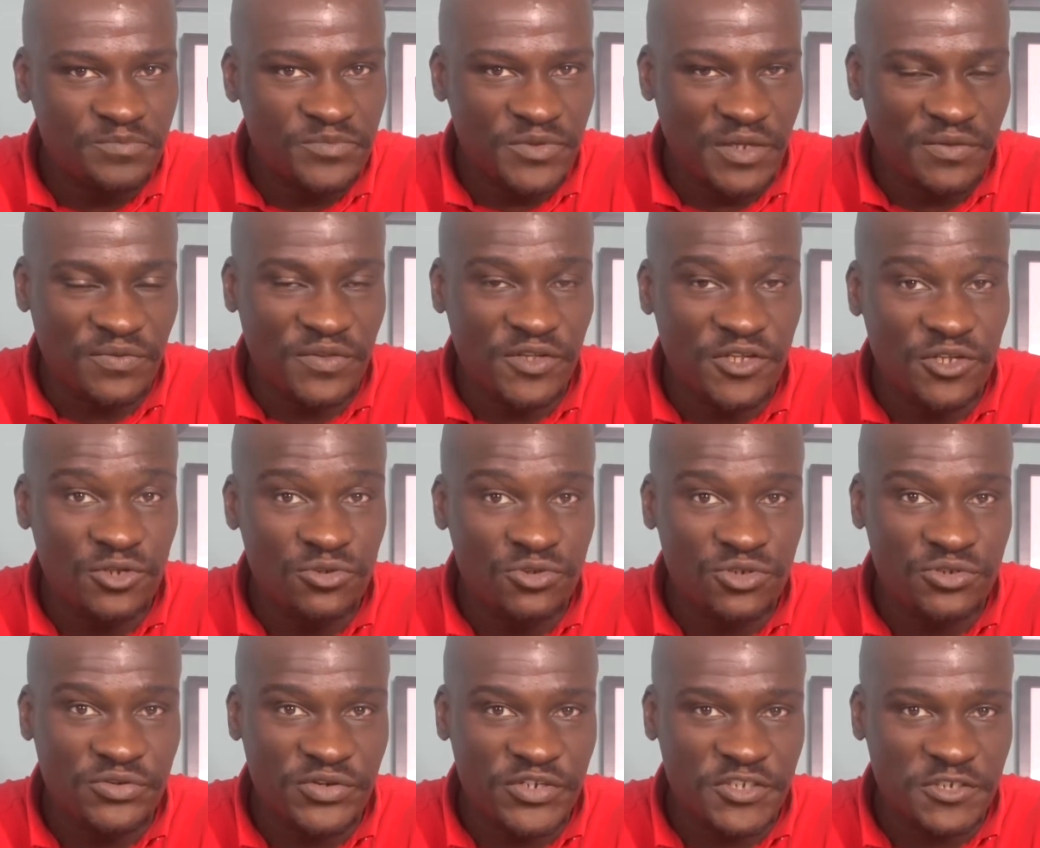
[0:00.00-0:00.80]
and the
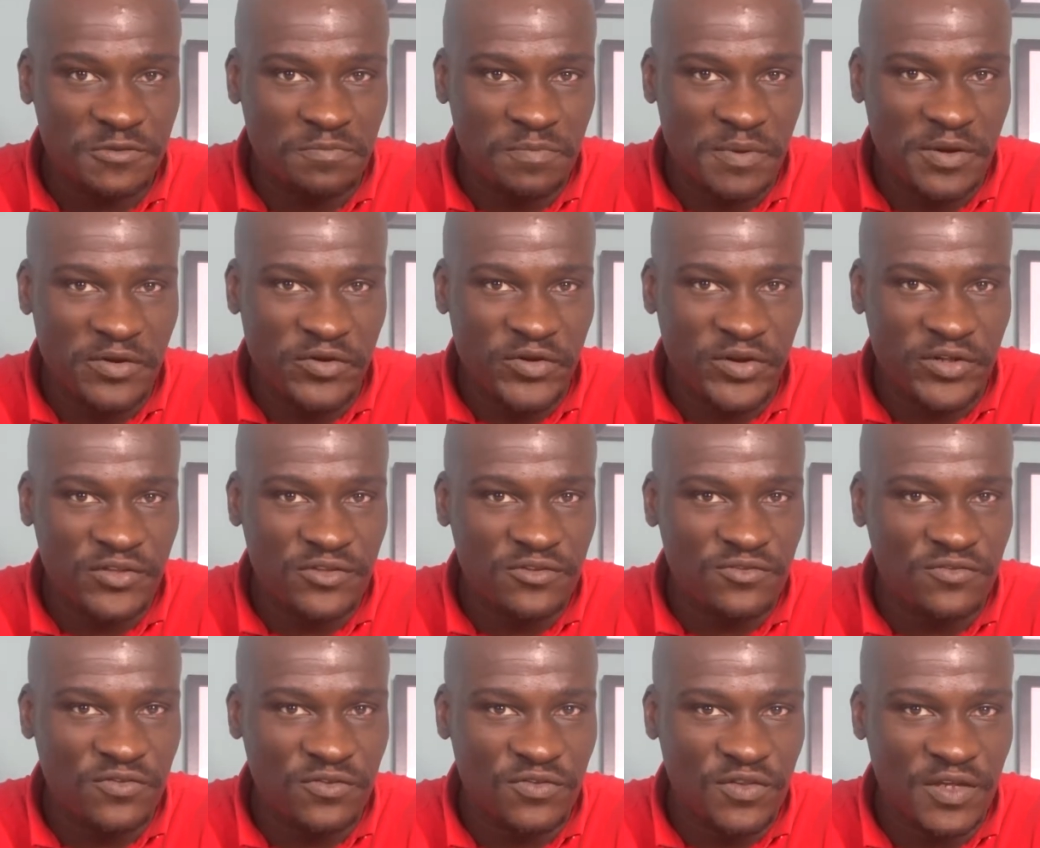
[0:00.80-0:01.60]
user
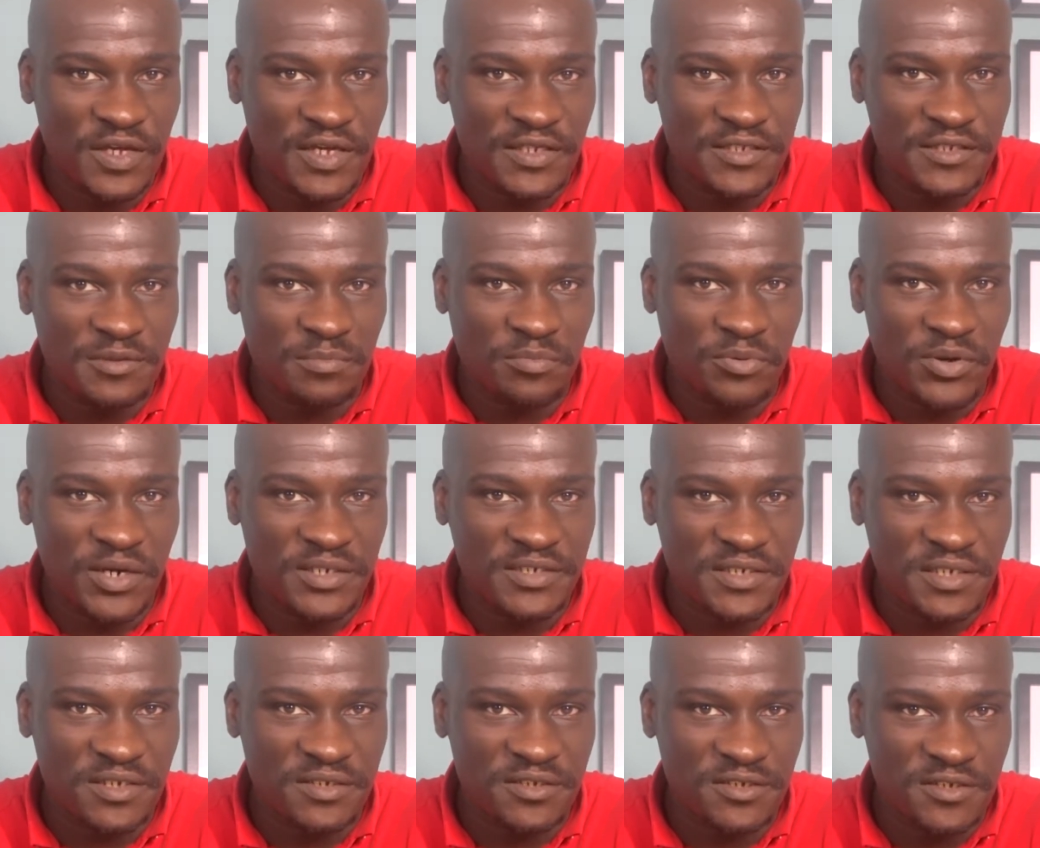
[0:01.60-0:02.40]
experience for the
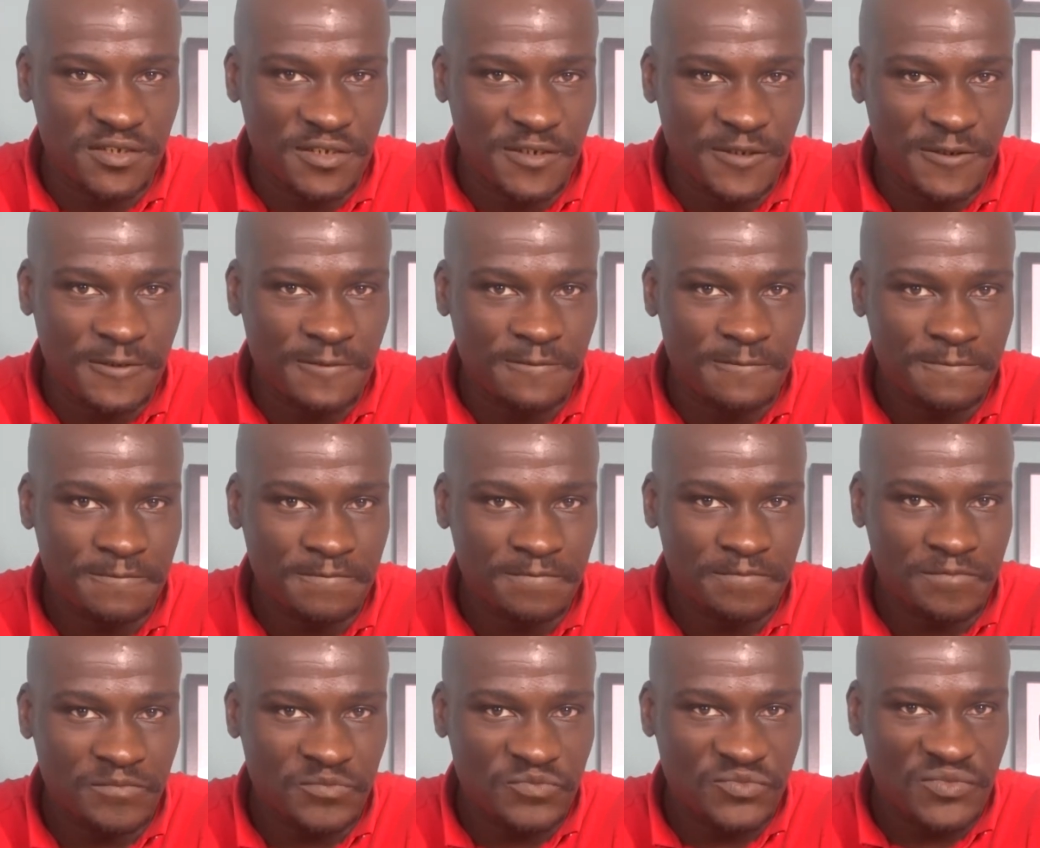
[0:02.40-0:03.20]
Enterprise Engine
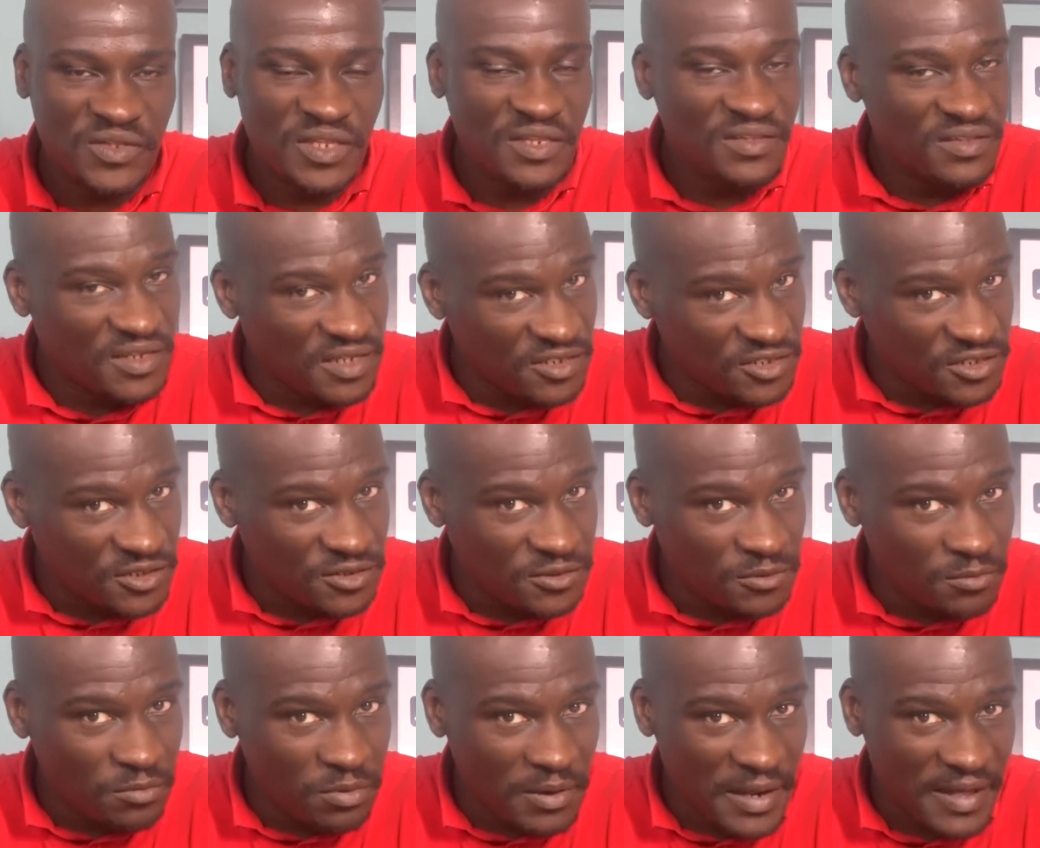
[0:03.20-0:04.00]

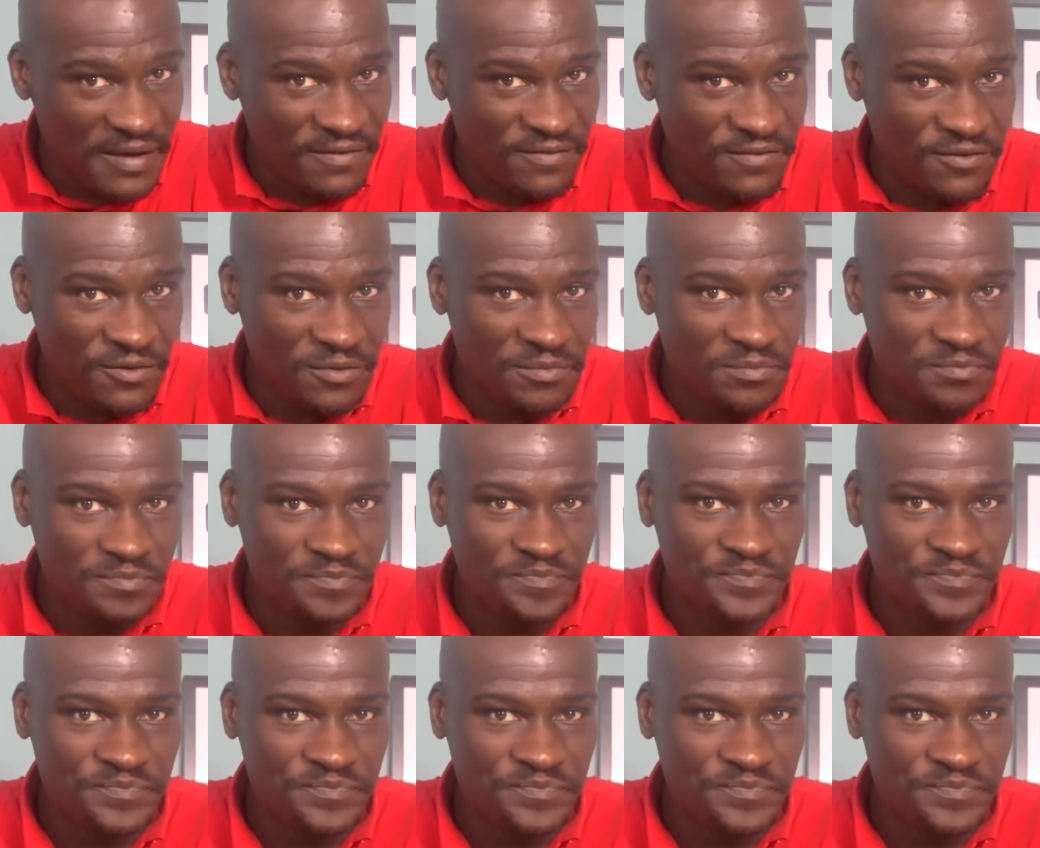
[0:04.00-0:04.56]
digital platform.